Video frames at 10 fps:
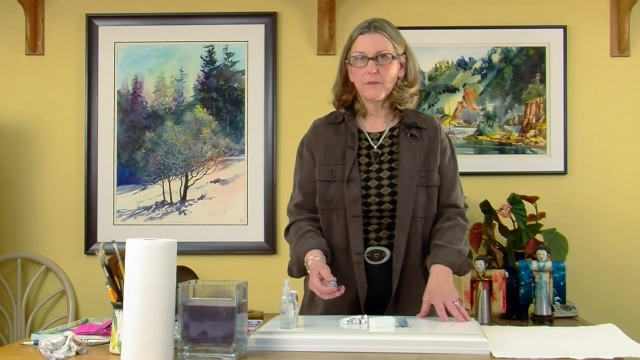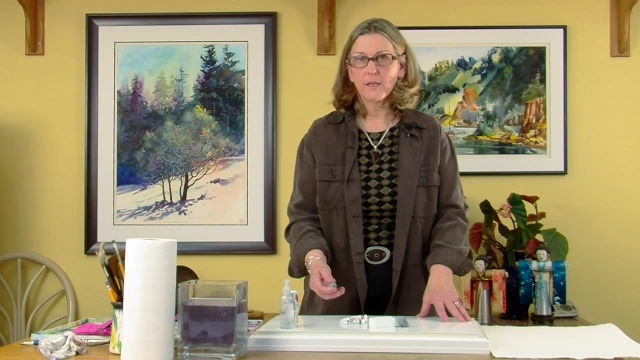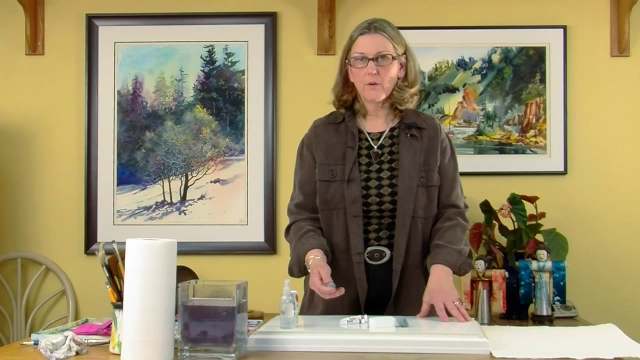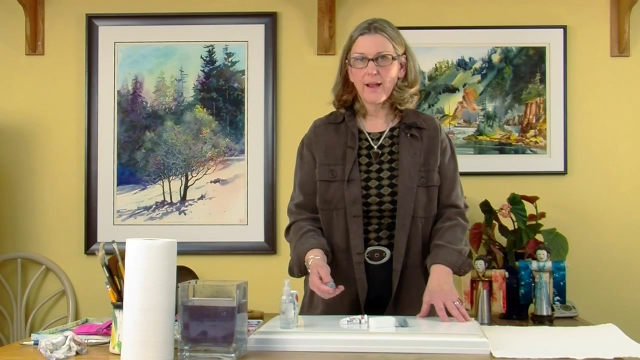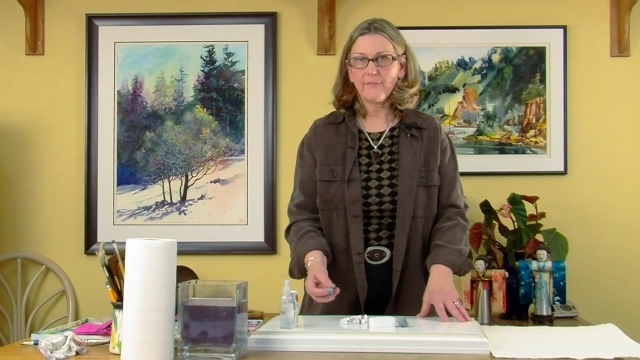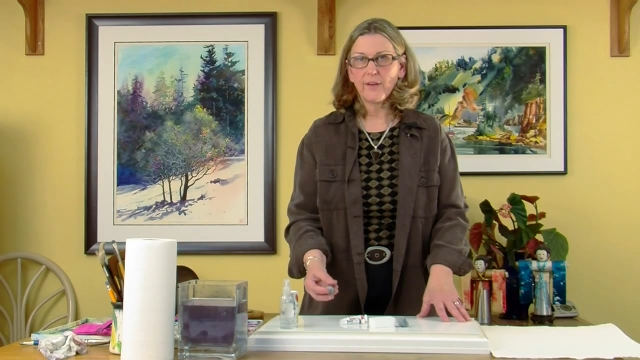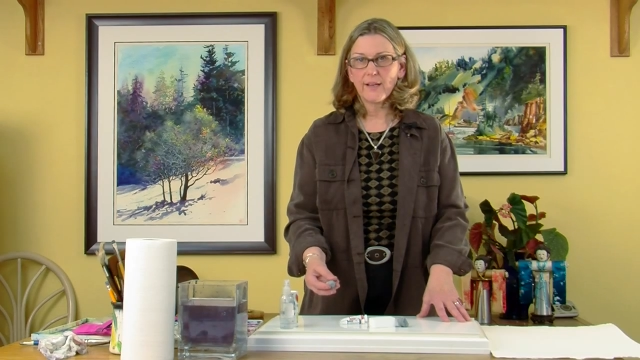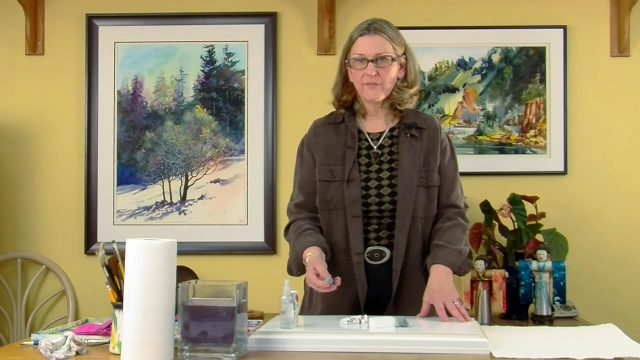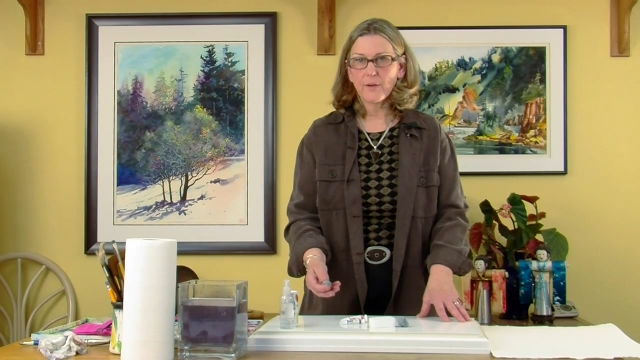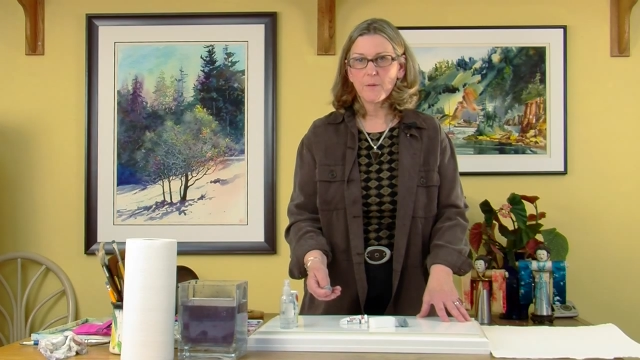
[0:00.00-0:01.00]
the
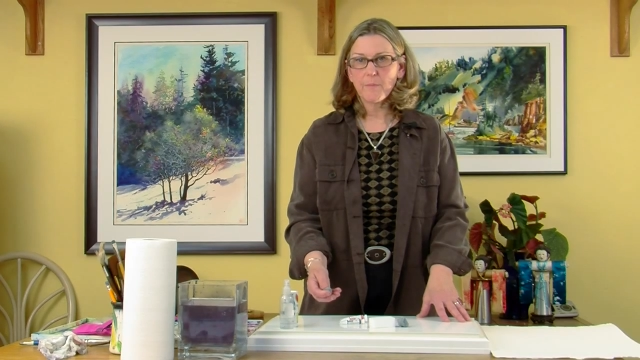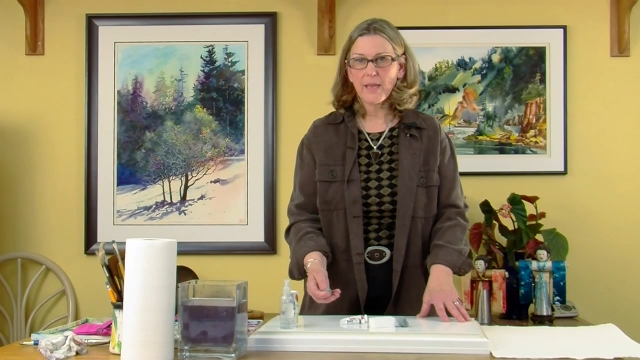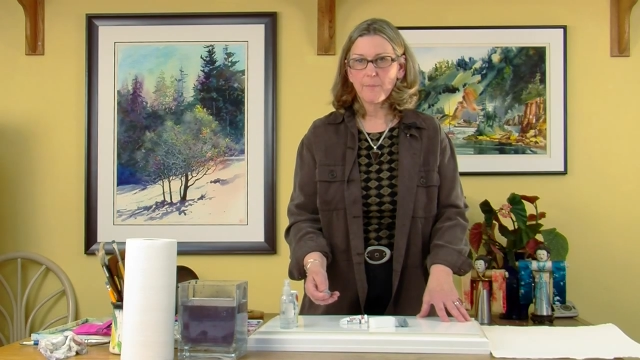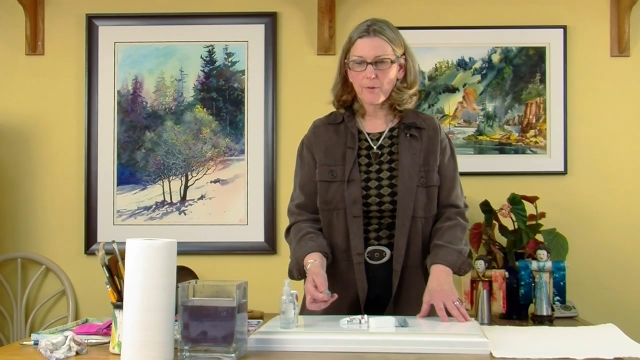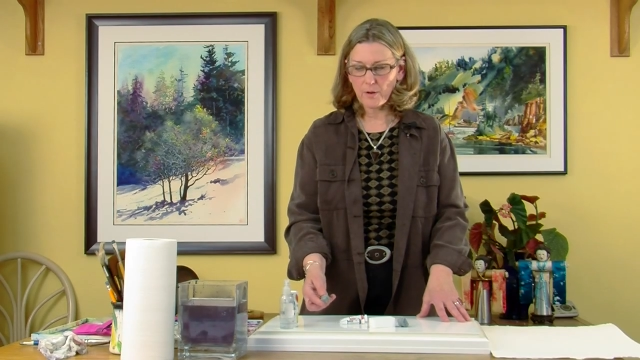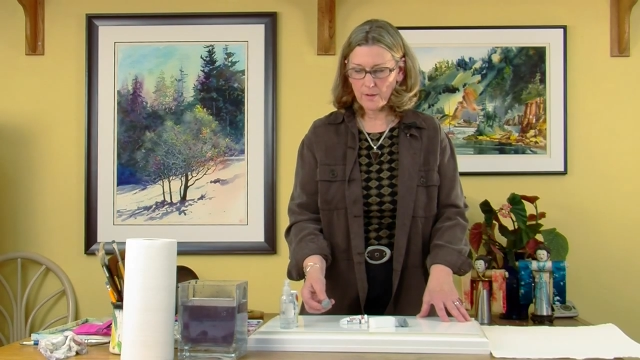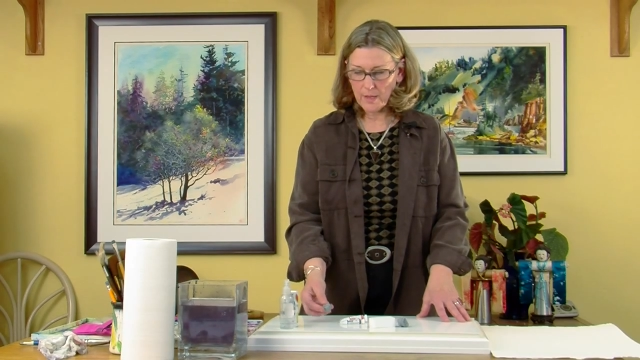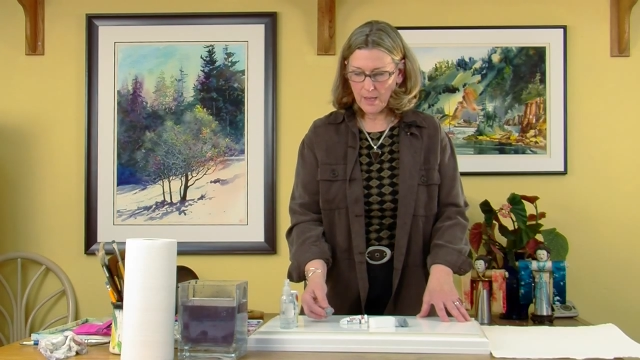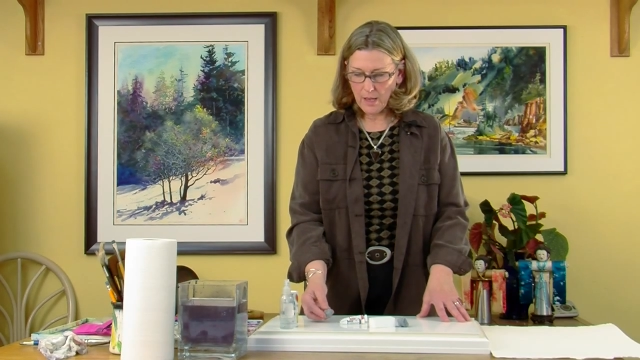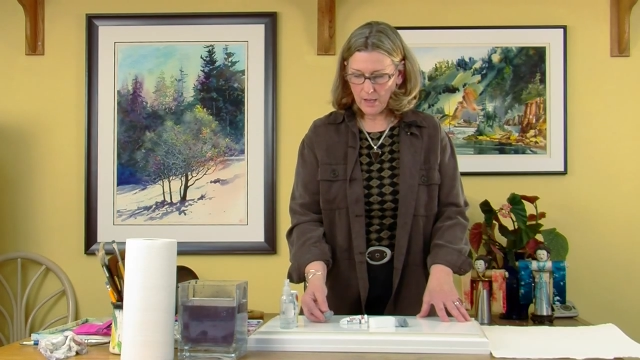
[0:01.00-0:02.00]
graphite from the paper
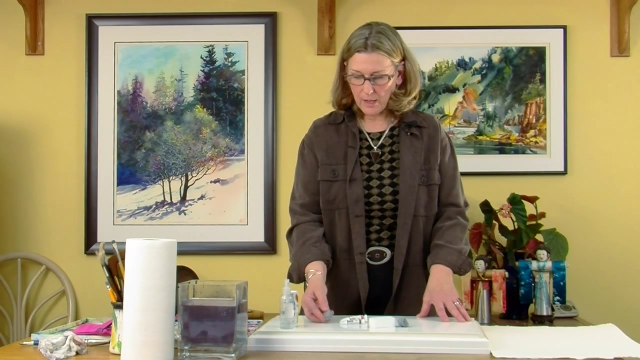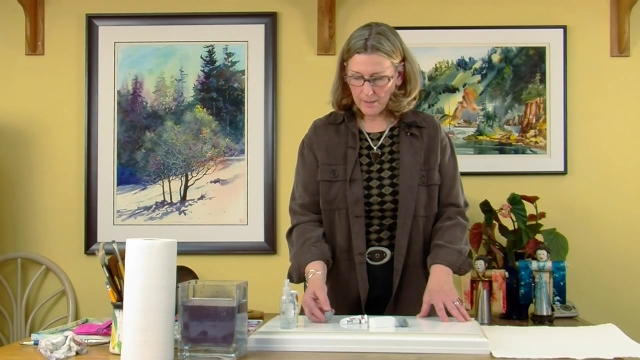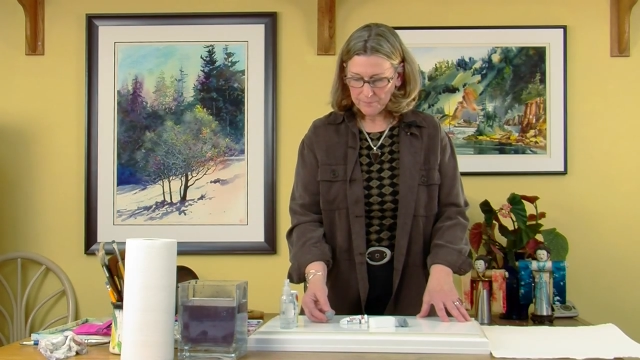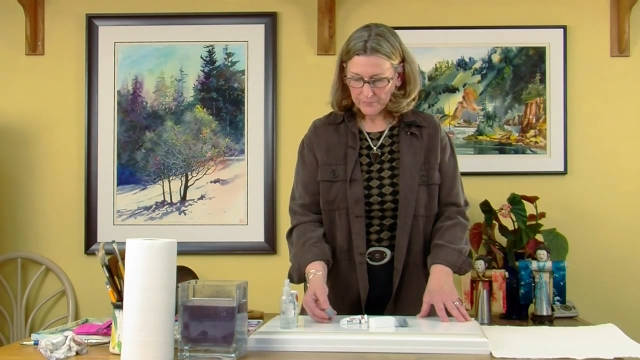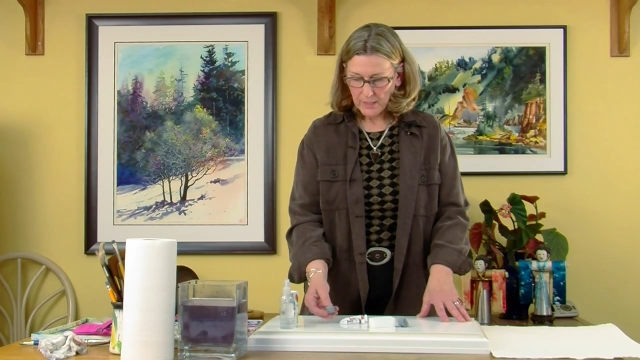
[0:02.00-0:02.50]
uh,